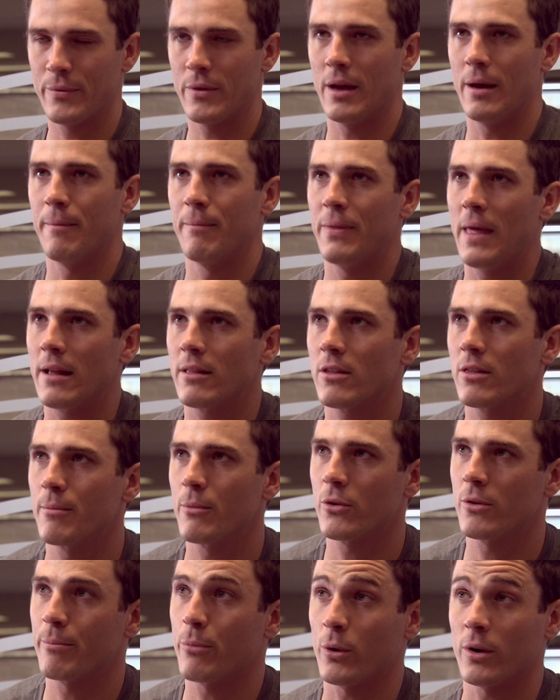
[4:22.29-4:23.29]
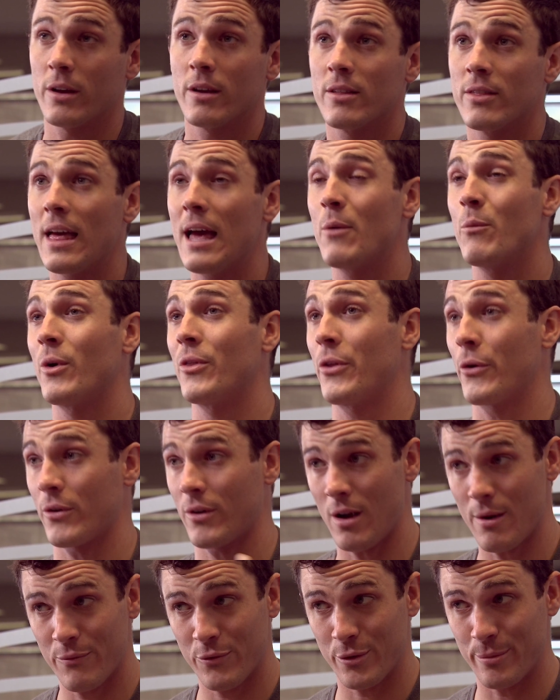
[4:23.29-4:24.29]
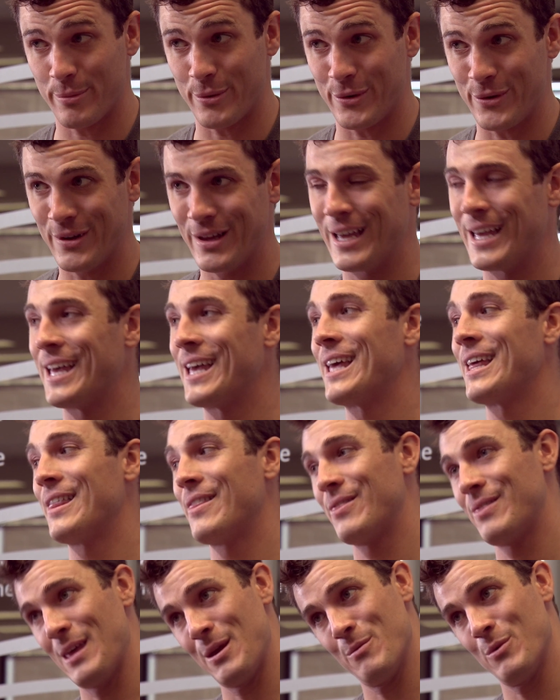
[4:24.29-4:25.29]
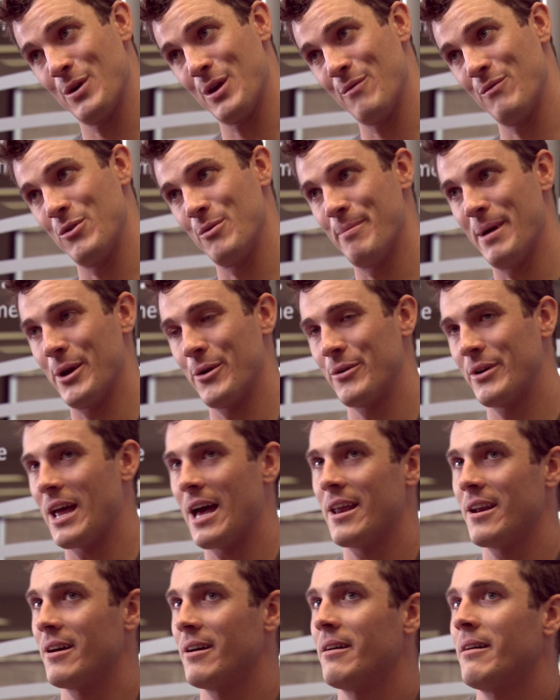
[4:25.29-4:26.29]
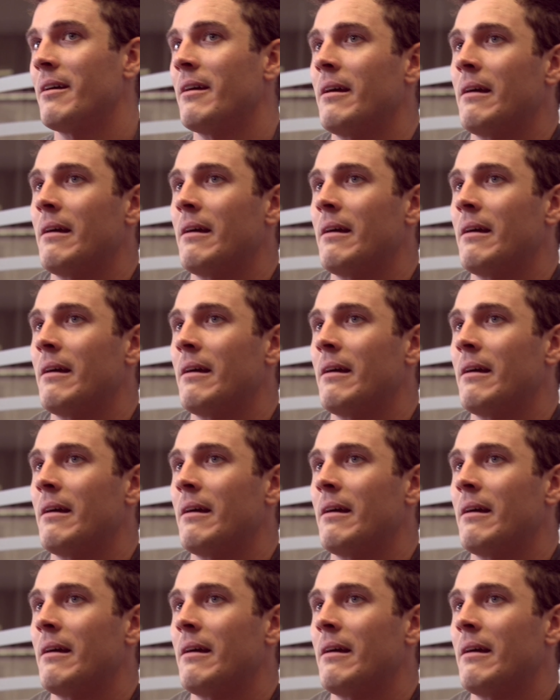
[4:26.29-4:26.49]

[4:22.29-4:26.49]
Um, that's the most important because then when they're comfortable, they will give you better data.